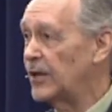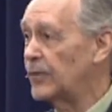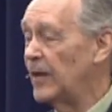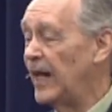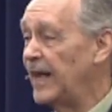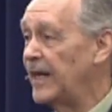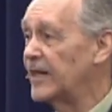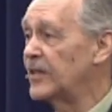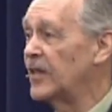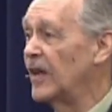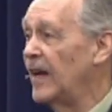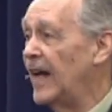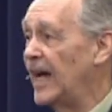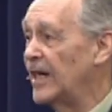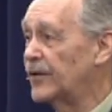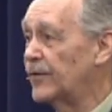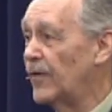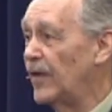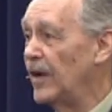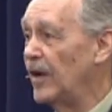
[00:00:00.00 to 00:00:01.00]
Well, that doesn't
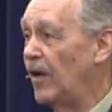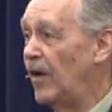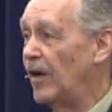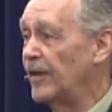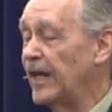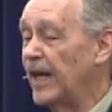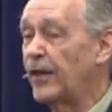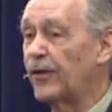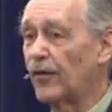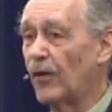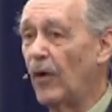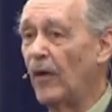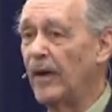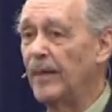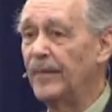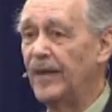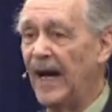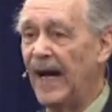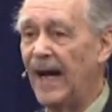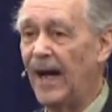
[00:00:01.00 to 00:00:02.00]
last very long. They throw
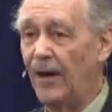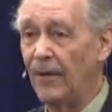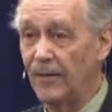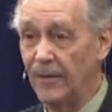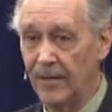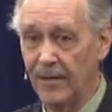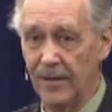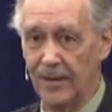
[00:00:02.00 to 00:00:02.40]
him down